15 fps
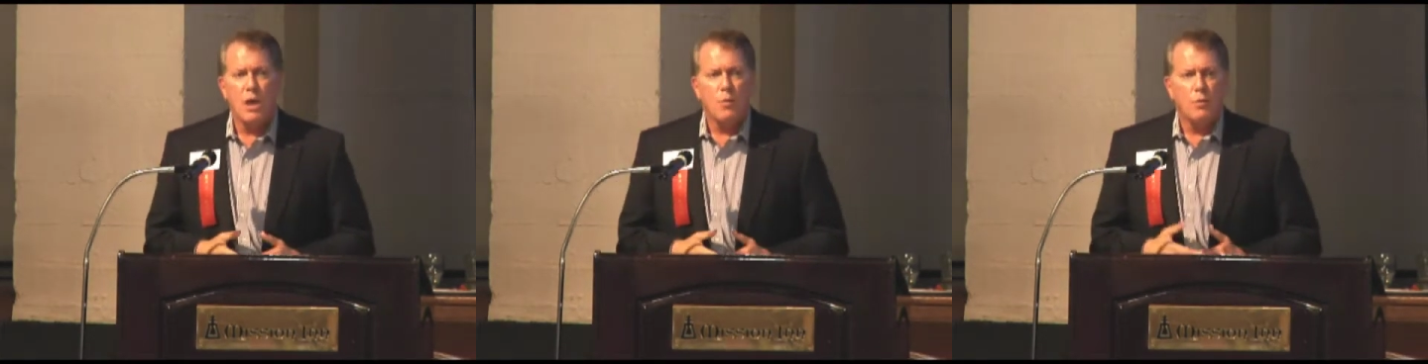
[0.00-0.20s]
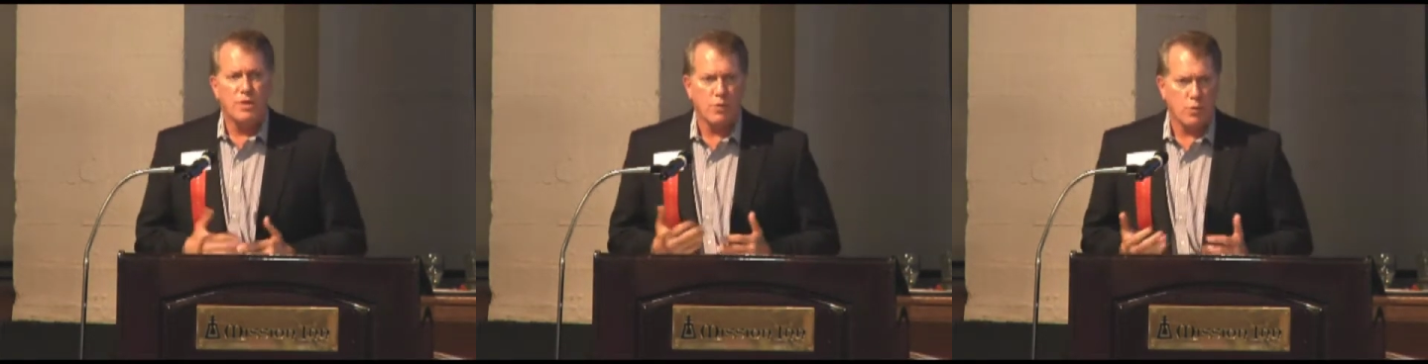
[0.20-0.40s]

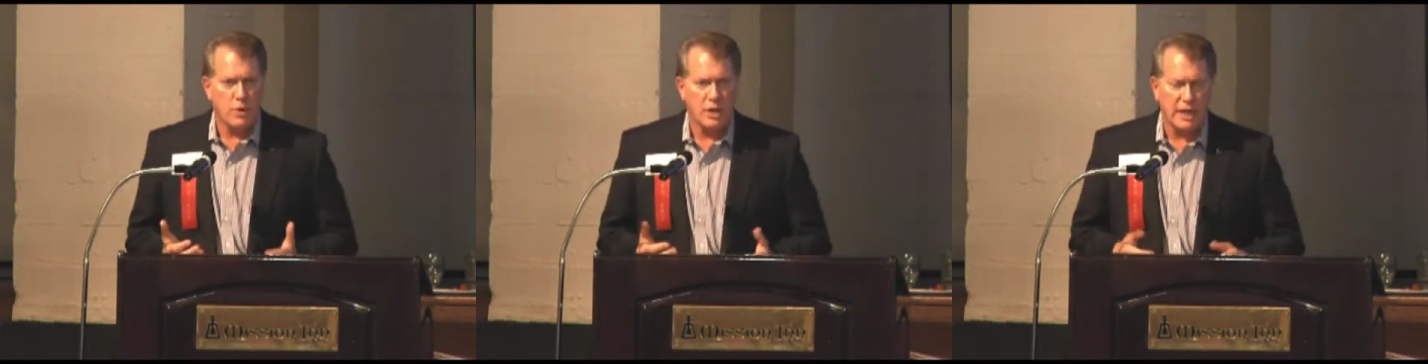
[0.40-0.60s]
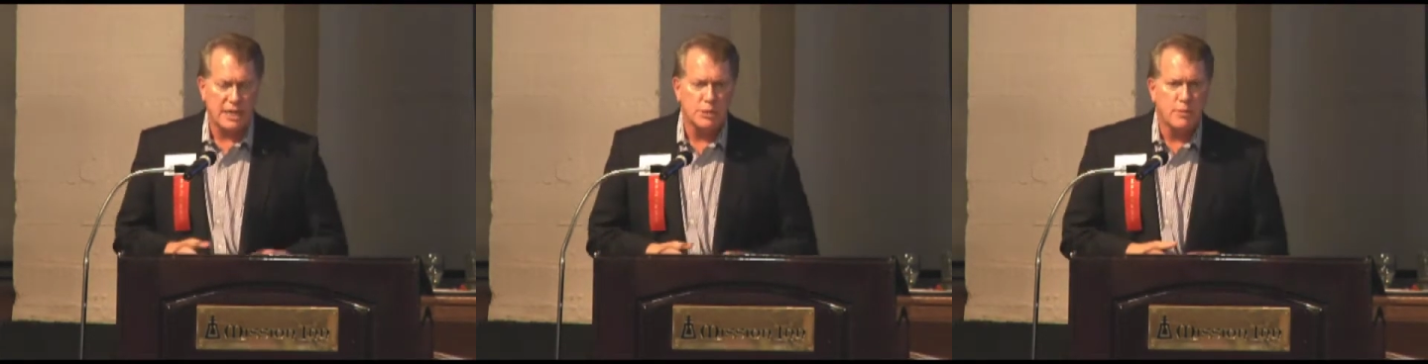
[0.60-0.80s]
with the
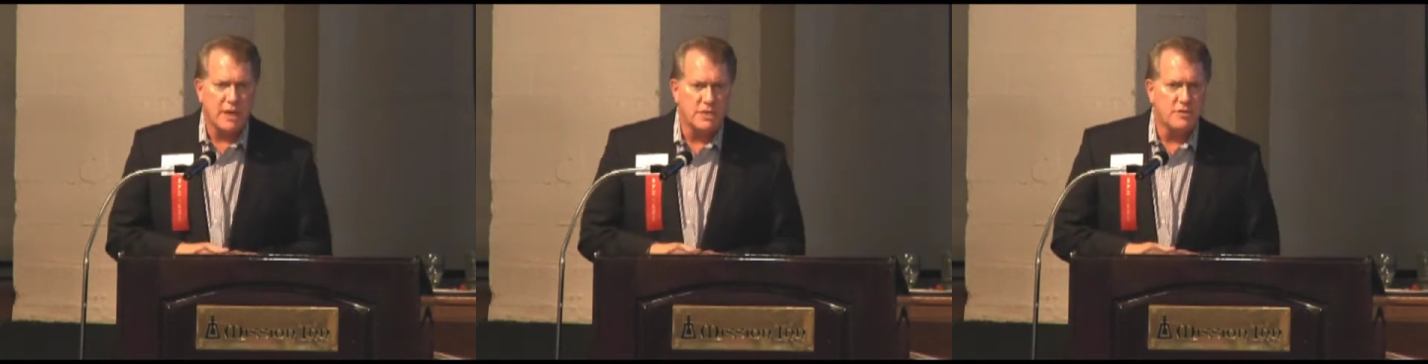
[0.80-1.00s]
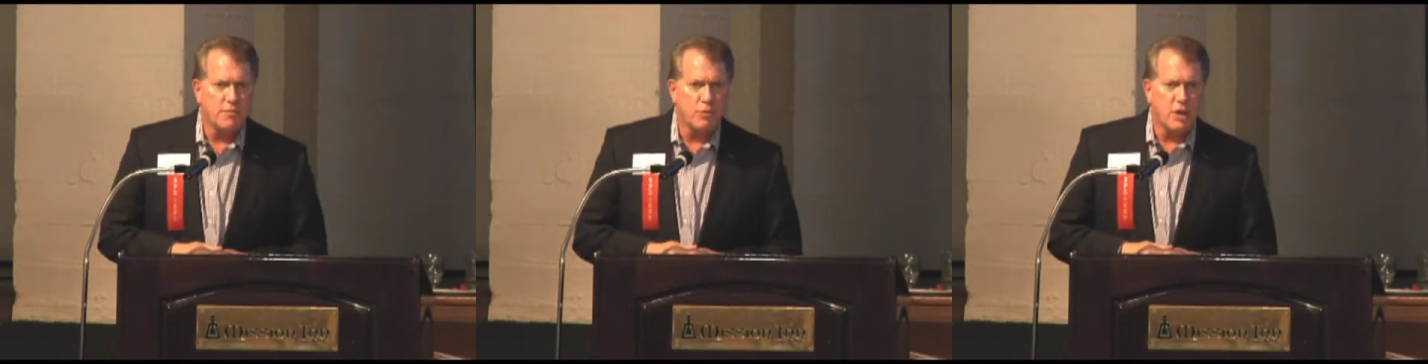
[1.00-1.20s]
really
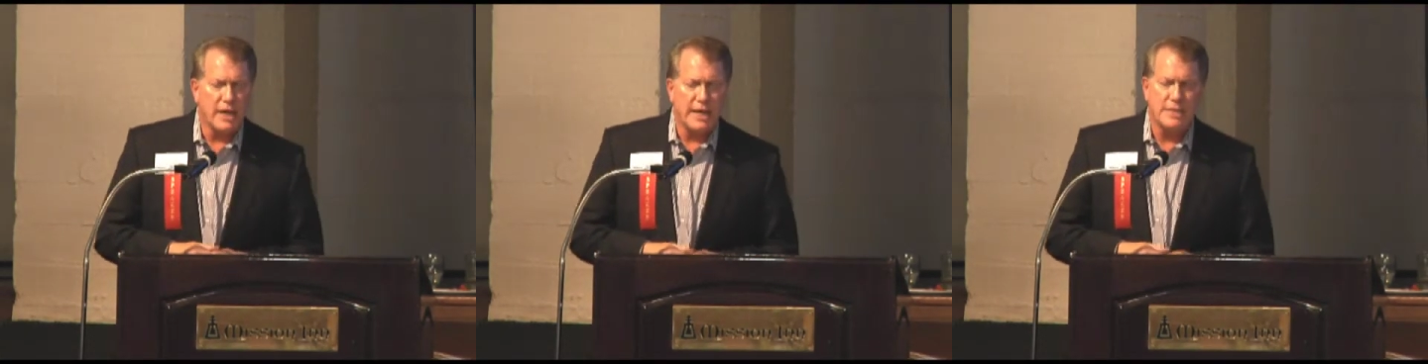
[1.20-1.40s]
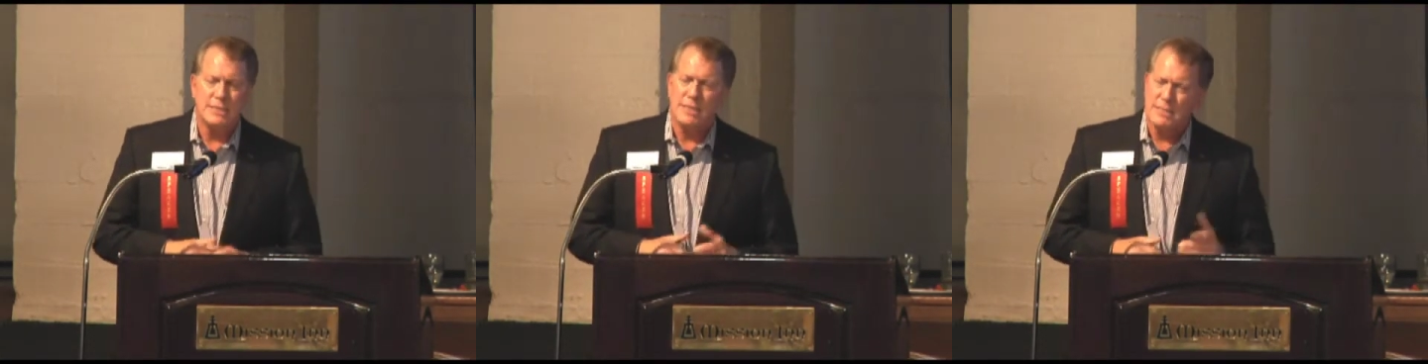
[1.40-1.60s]
expensive
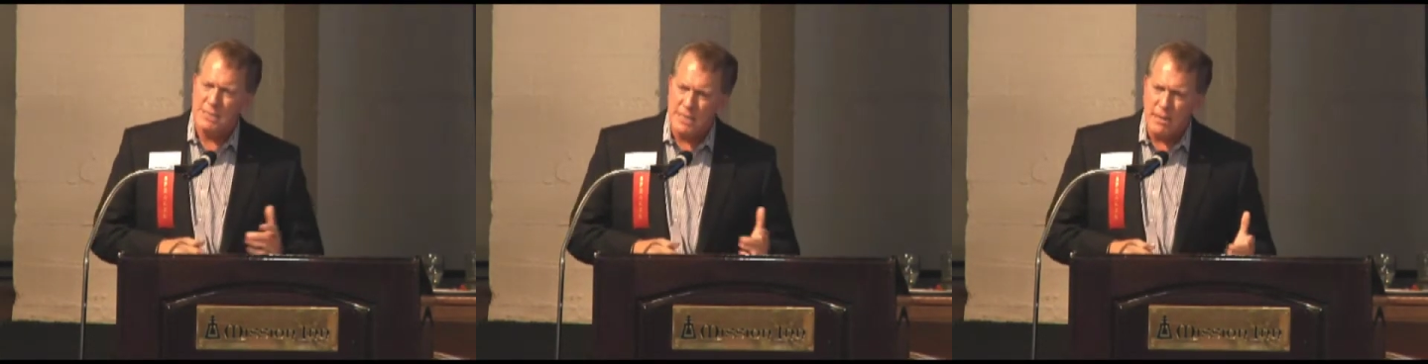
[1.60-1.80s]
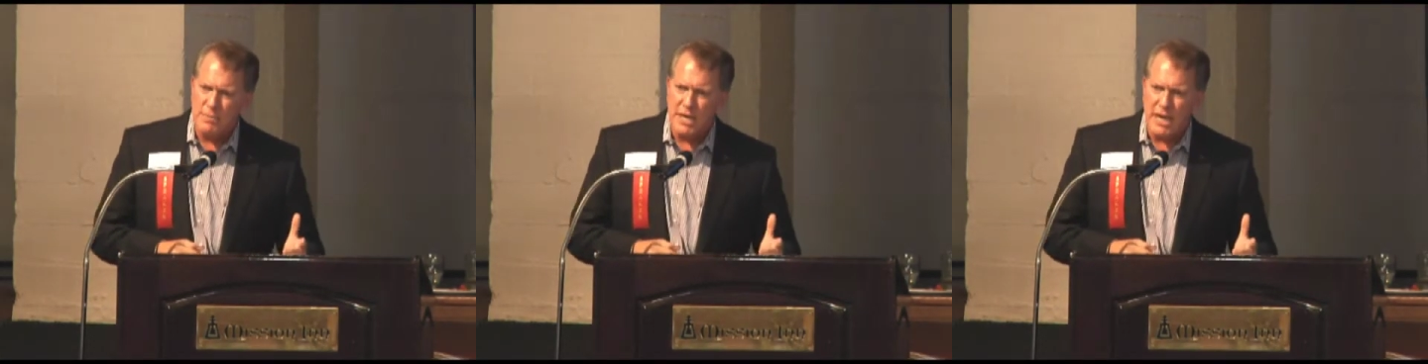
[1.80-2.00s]
planes, and
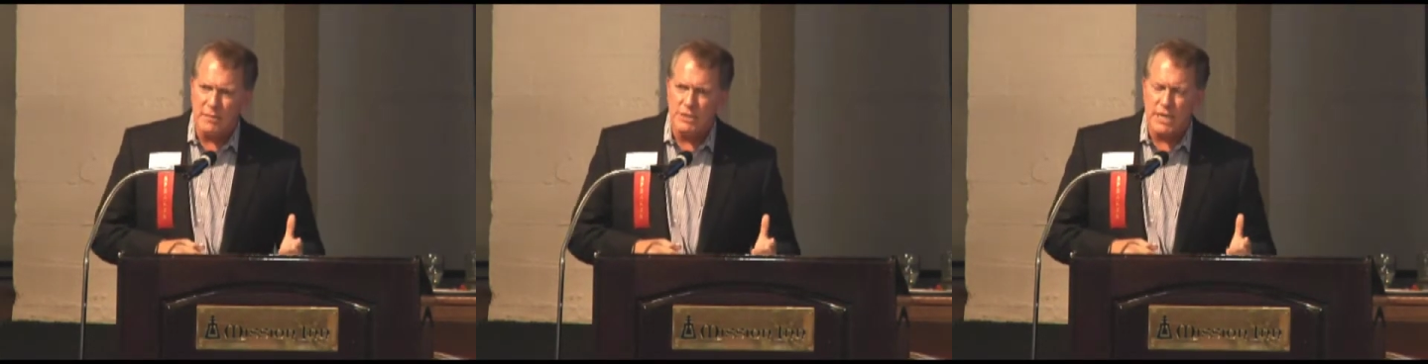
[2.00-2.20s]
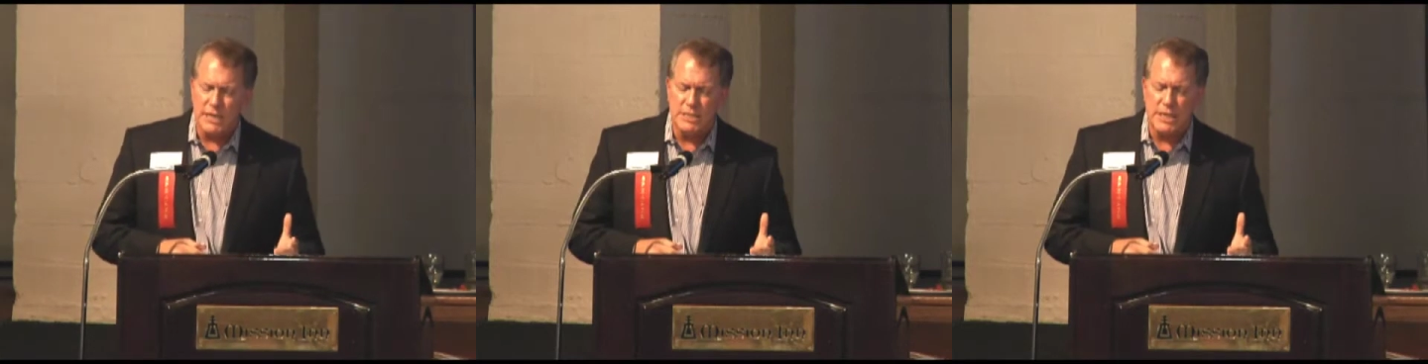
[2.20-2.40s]

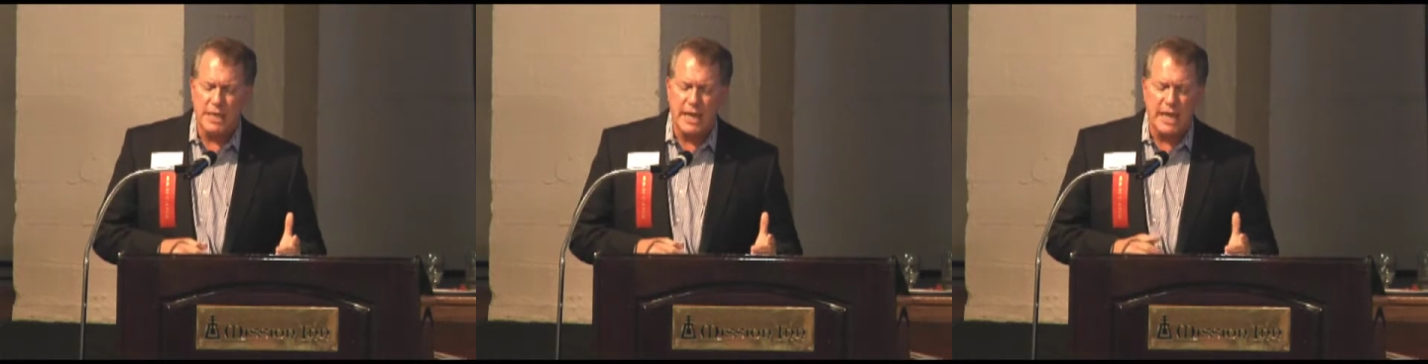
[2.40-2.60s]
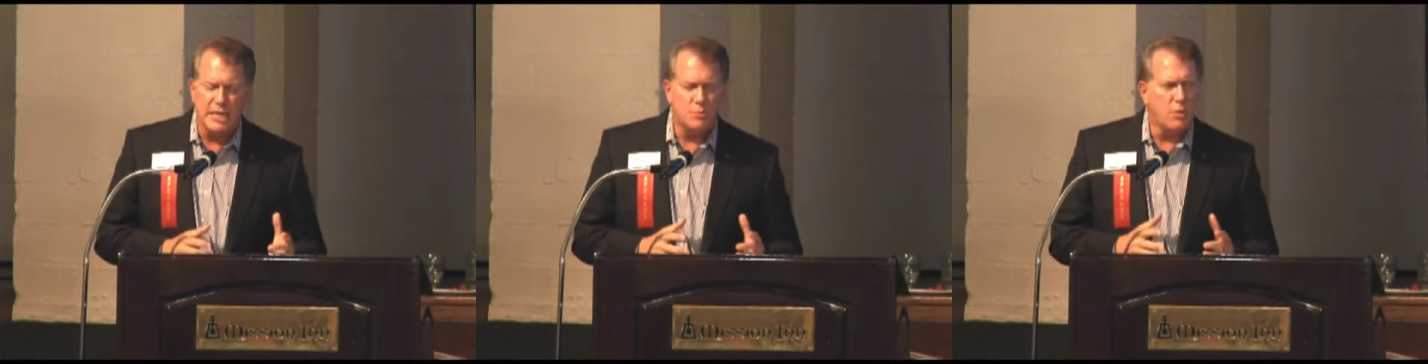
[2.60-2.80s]
sometimes that's the
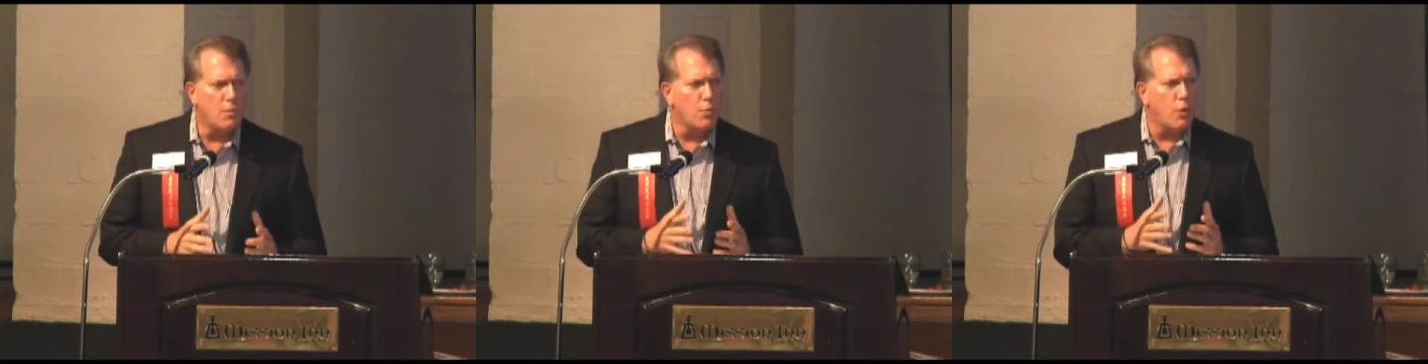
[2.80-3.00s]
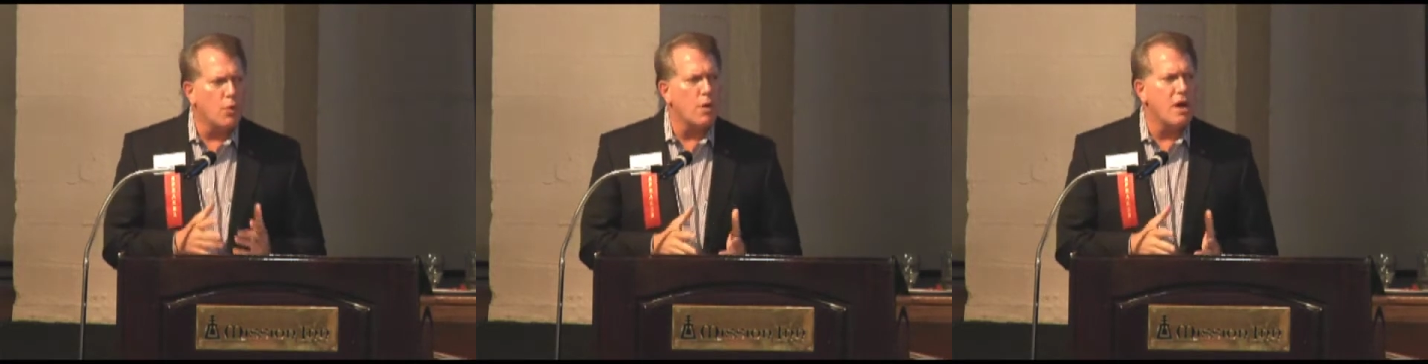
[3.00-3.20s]
case, but
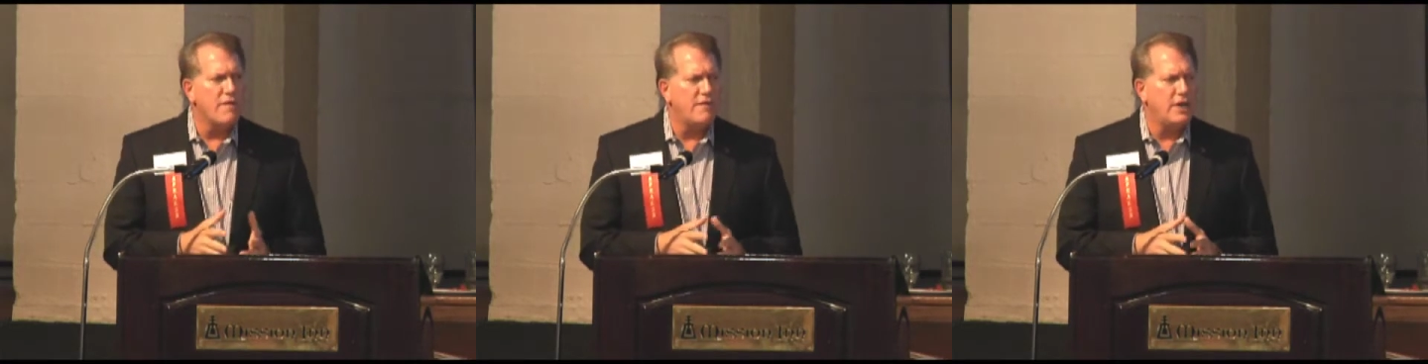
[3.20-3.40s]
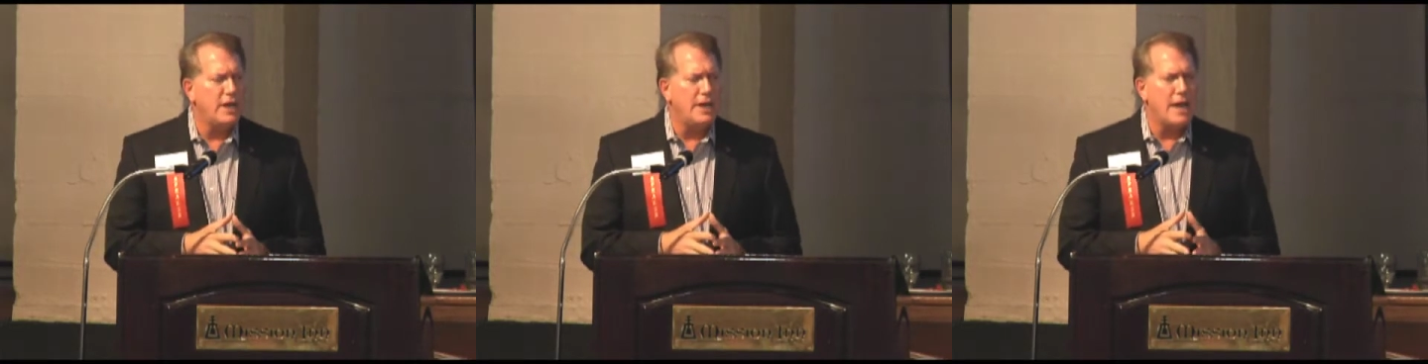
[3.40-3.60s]
more
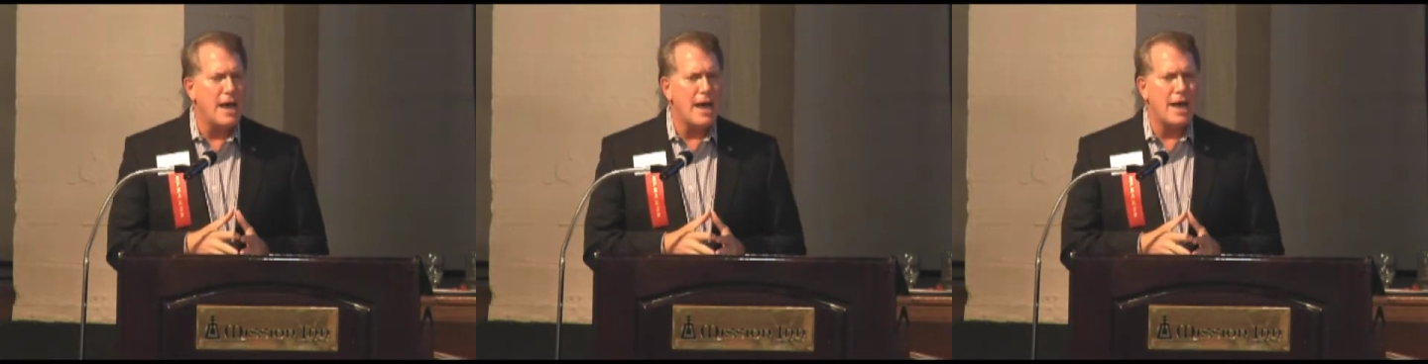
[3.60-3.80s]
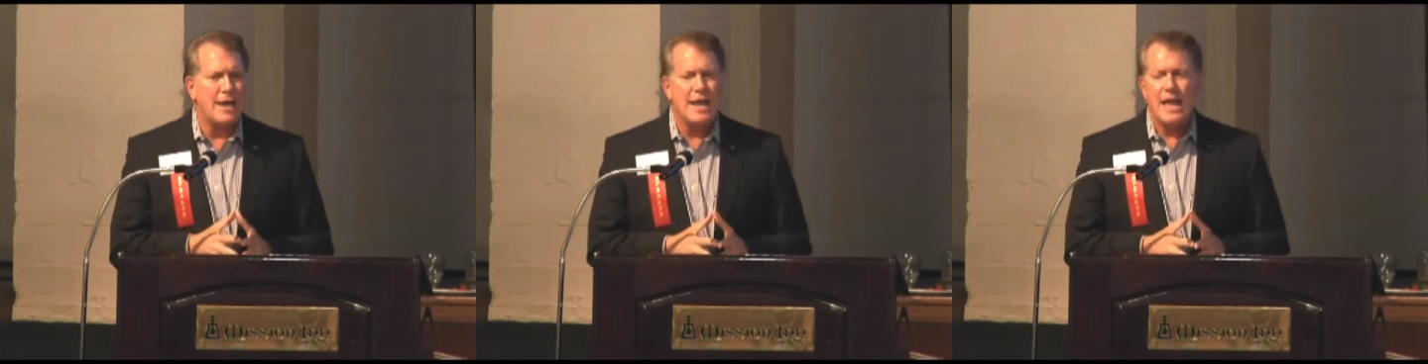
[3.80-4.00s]
often than
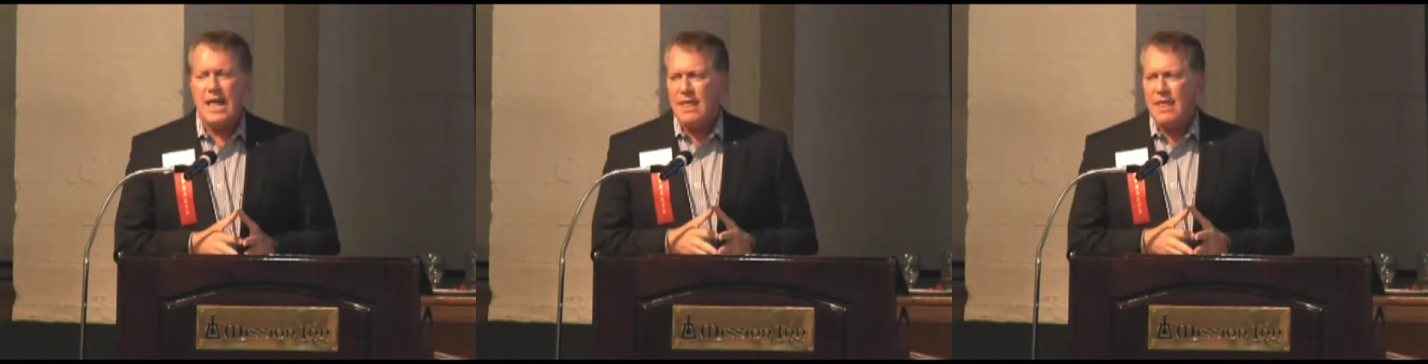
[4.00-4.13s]
not,